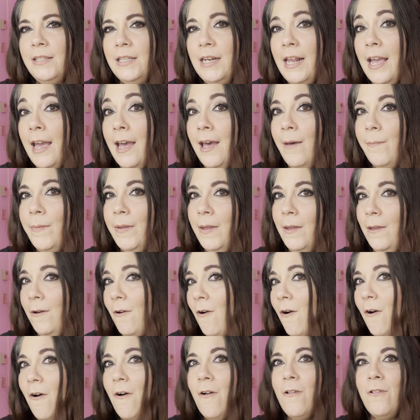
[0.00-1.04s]
happen
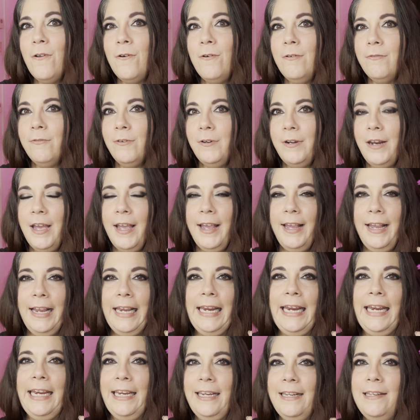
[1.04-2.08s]
all overnight.
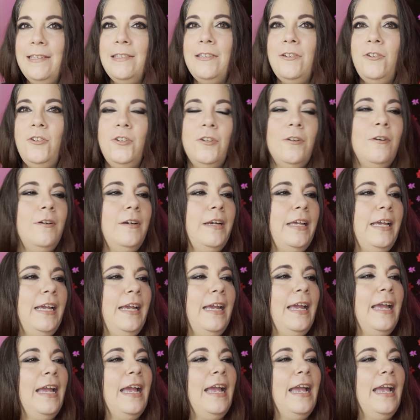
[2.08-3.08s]
It is a journey.